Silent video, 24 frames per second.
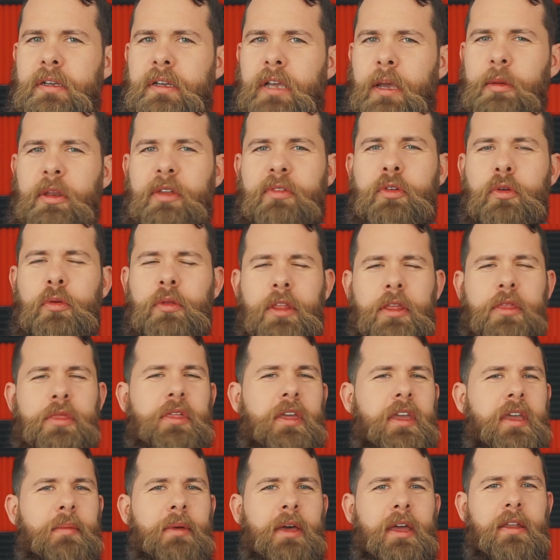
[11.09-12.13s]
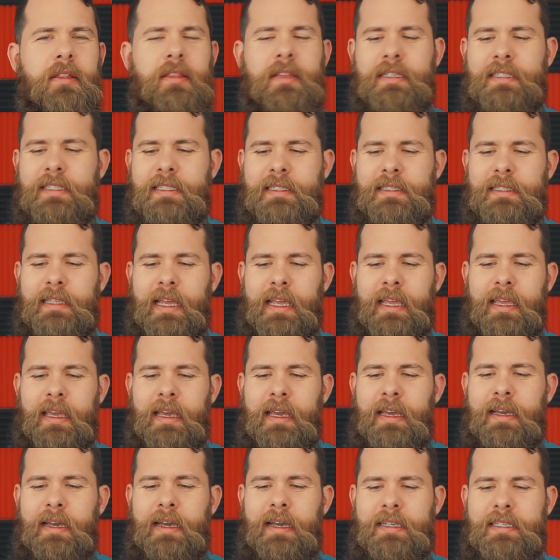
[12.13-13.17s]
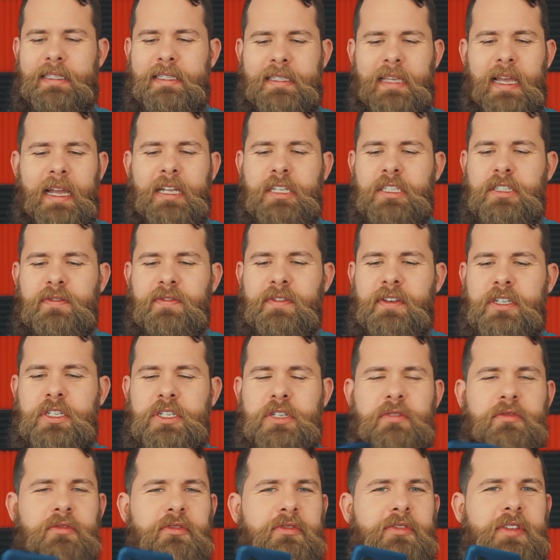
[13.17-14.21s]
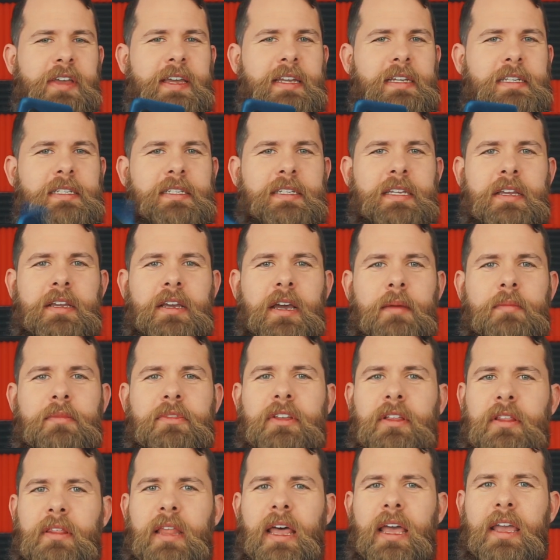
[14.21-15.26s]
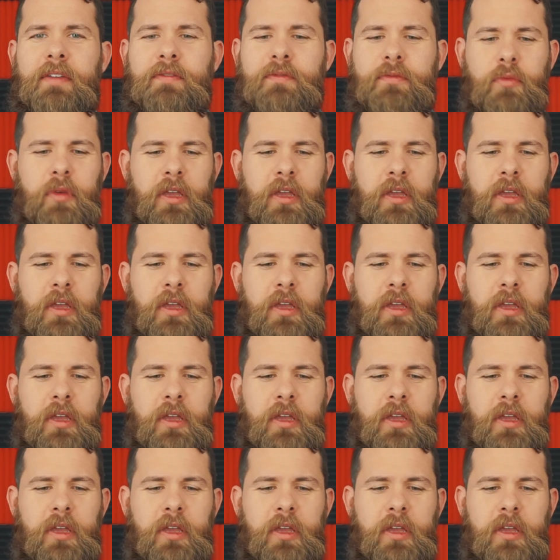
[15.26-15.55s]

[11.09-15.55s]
I mean, if you really think about it, this is like a science fiction fantasy come to life.